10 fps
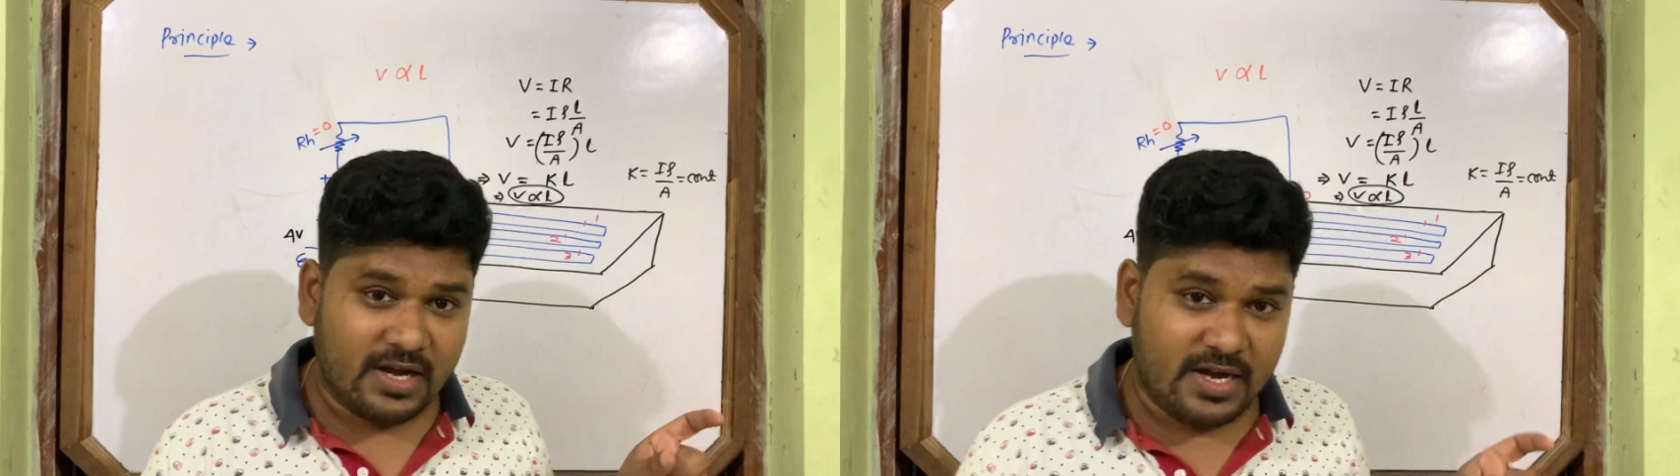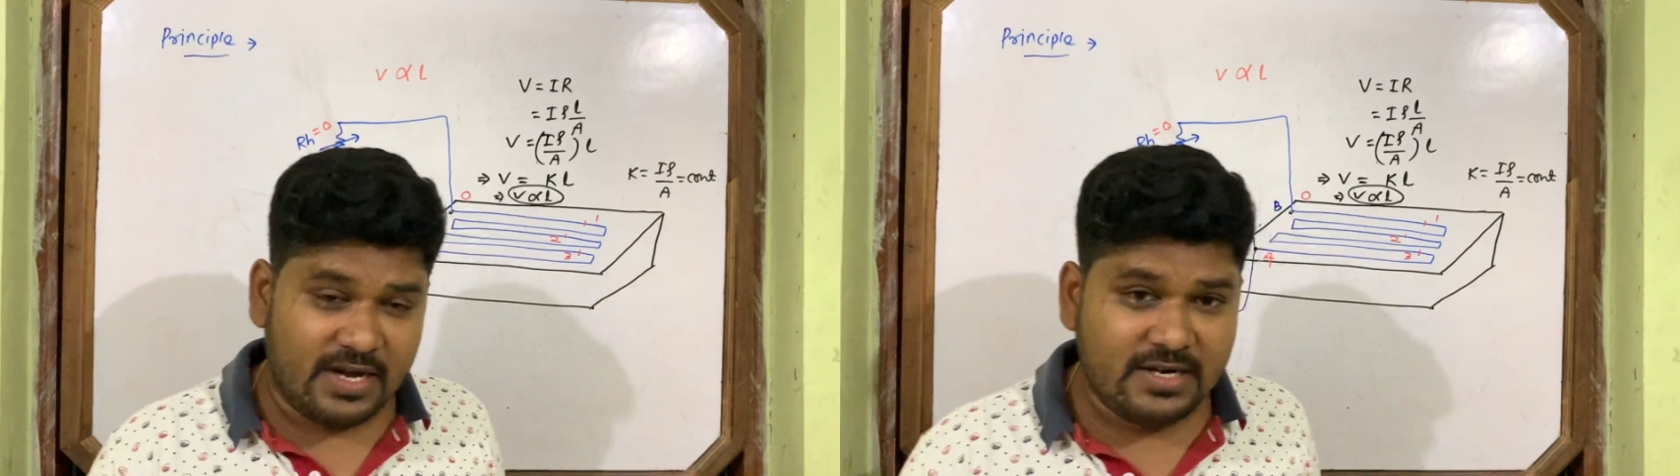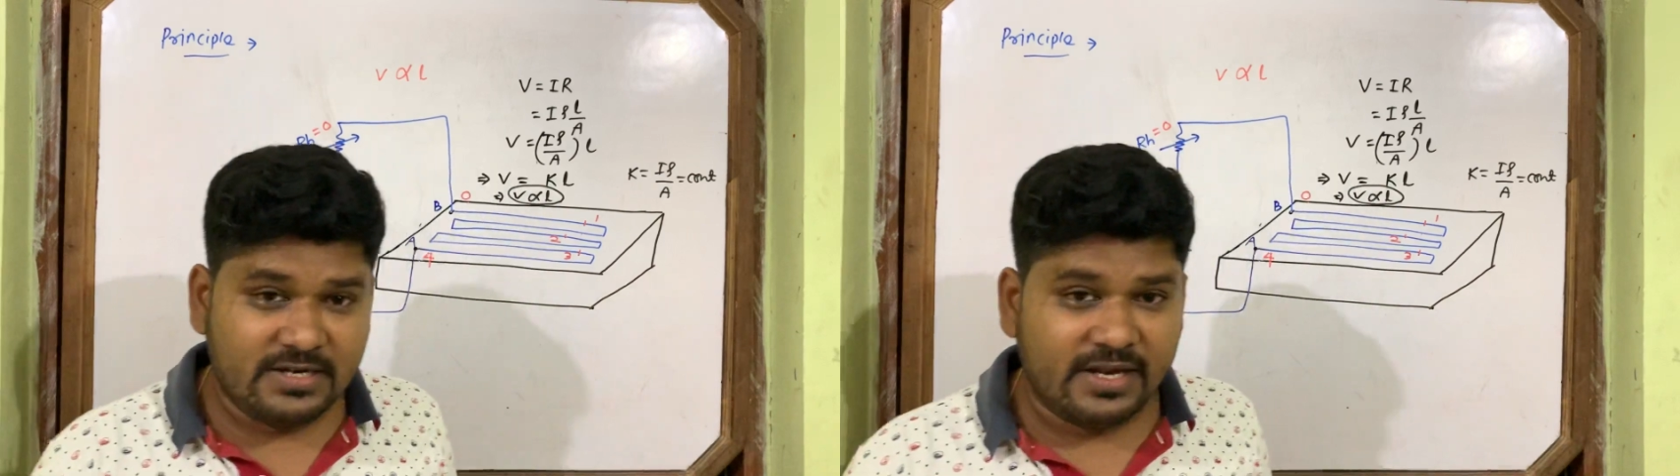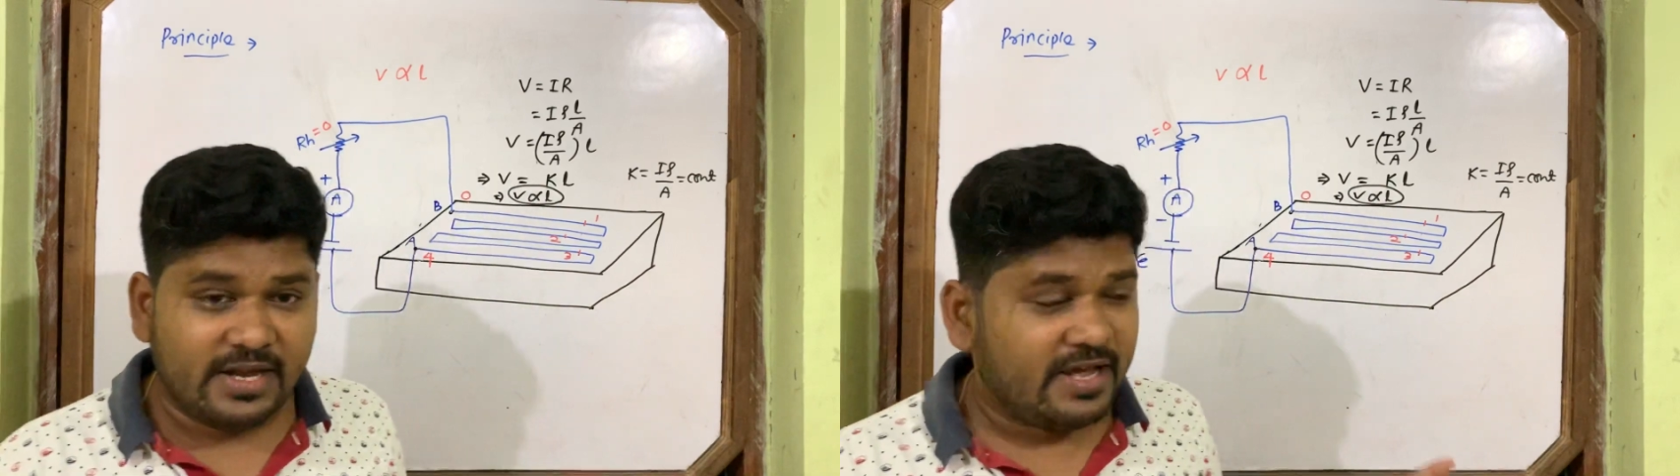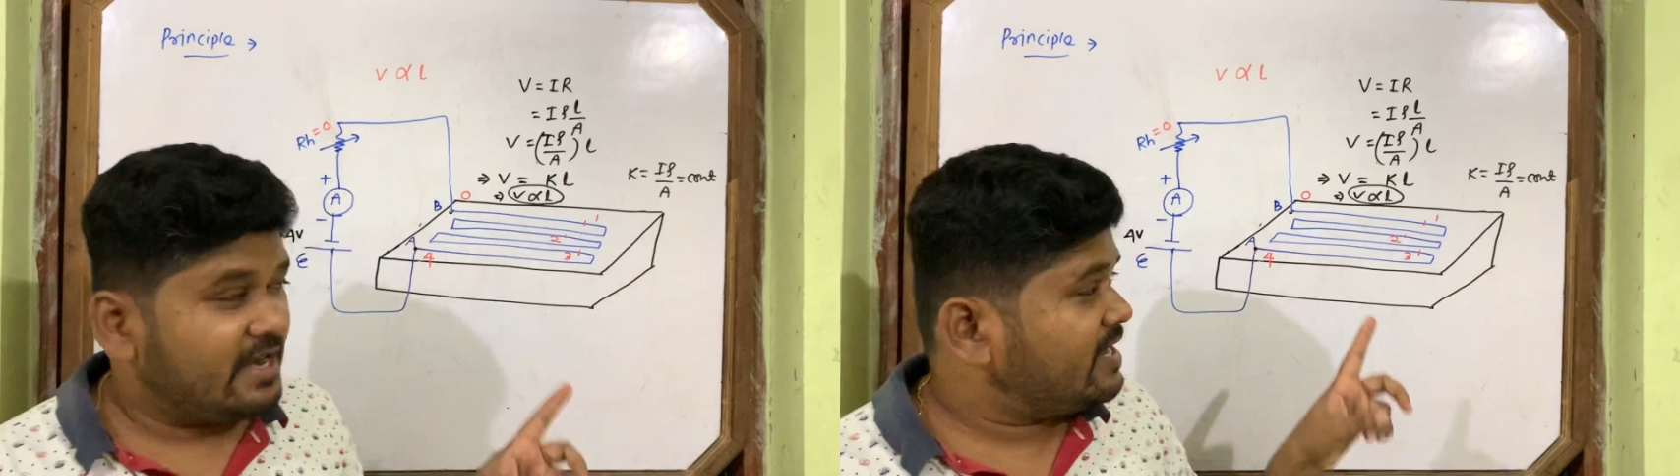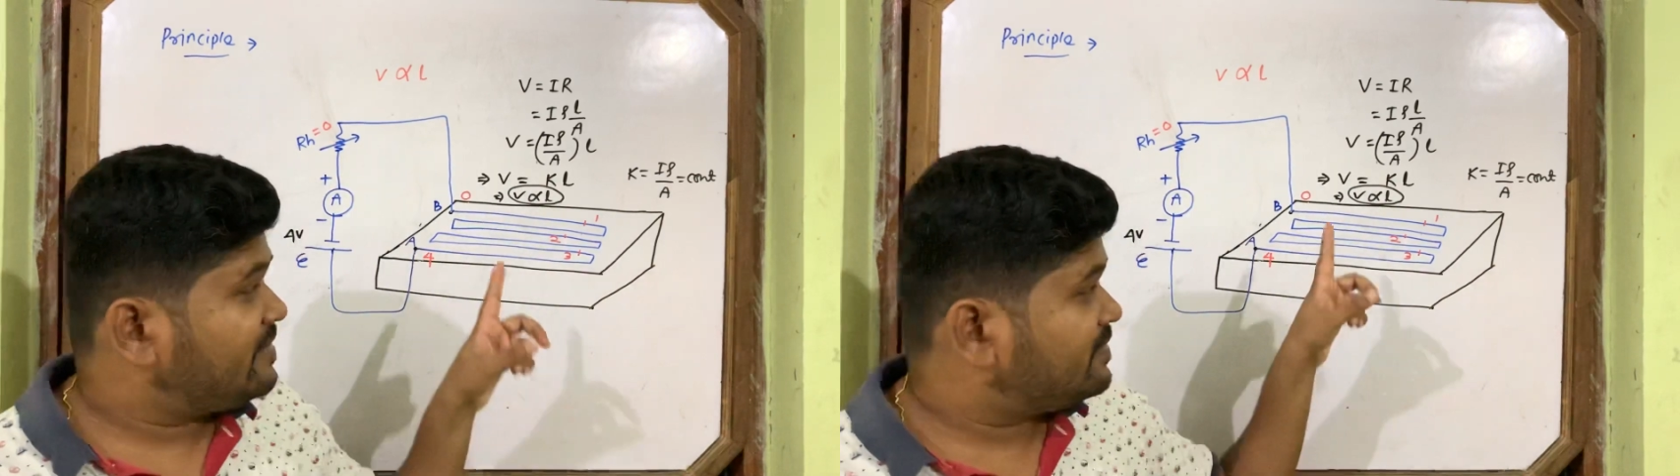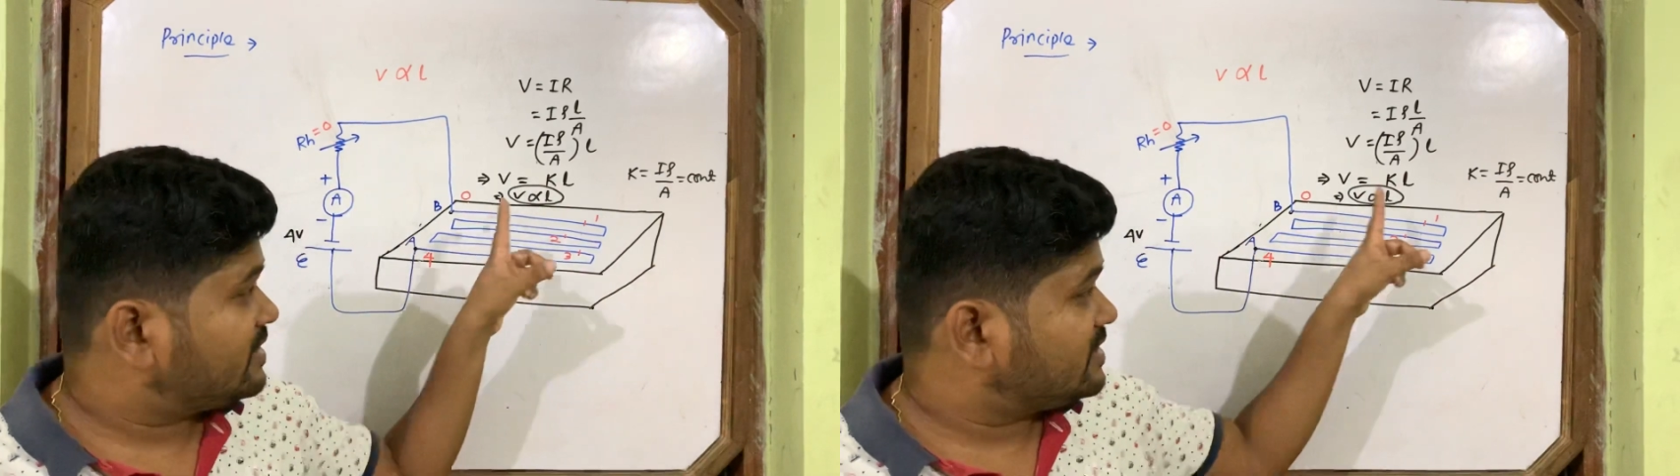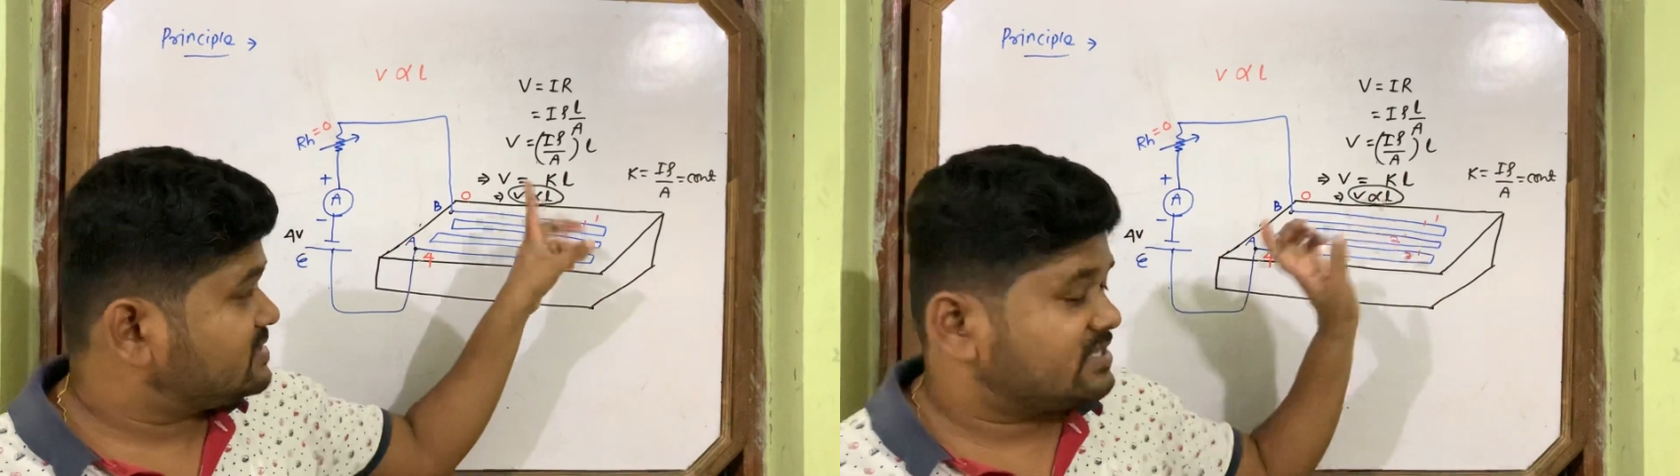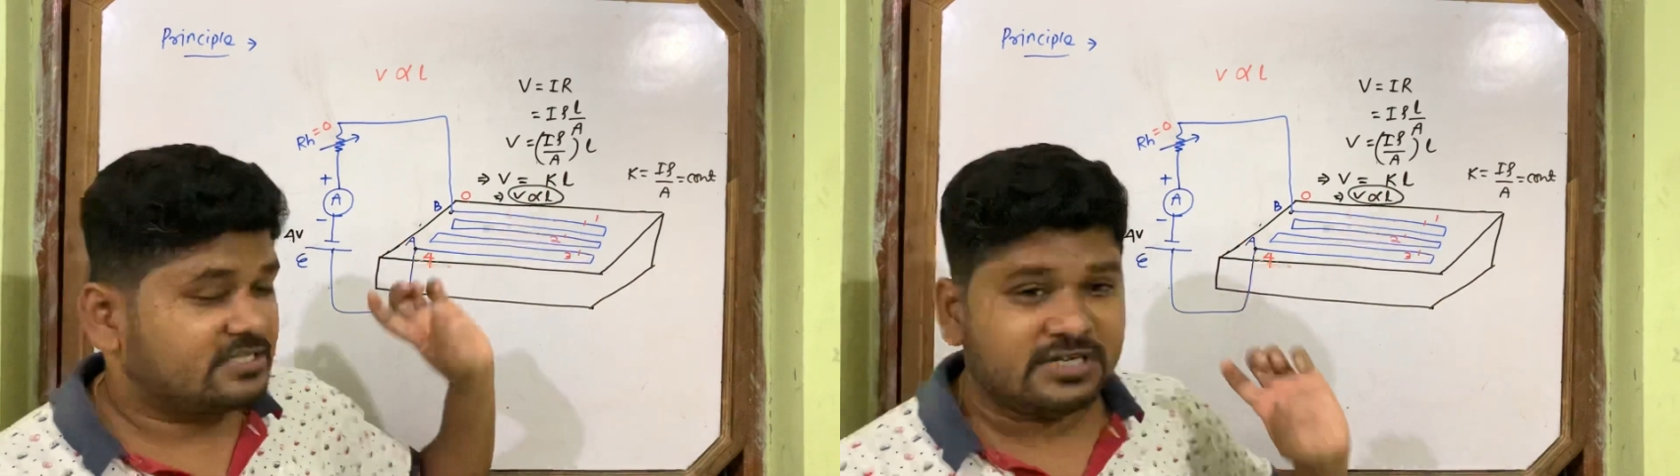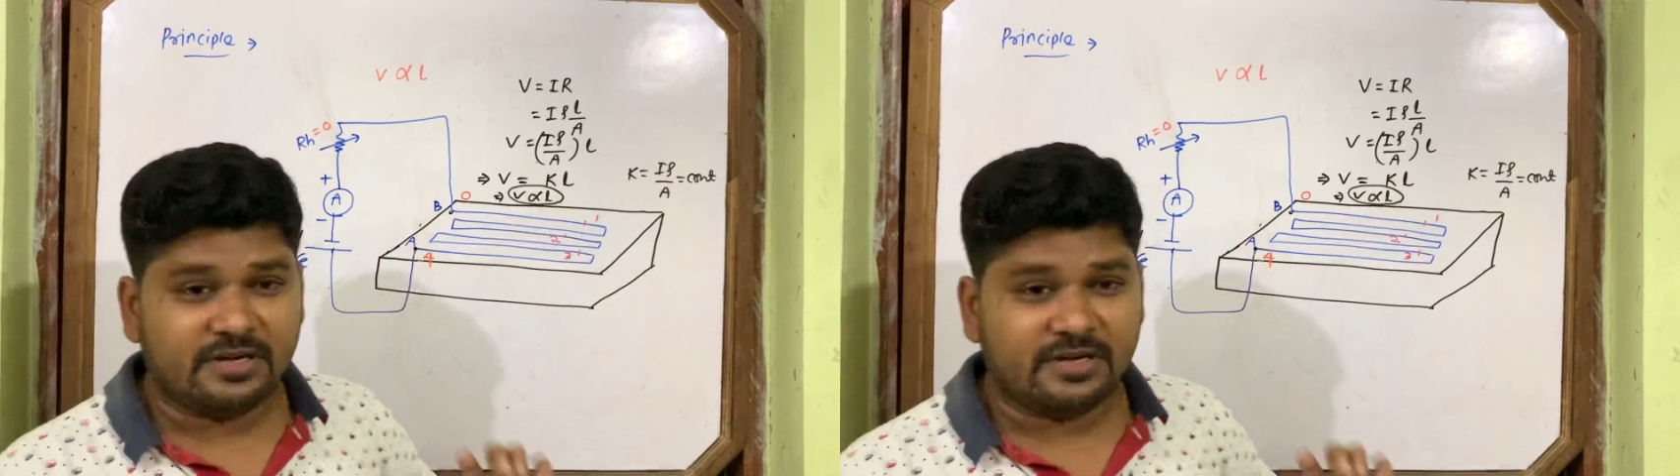and area of cross section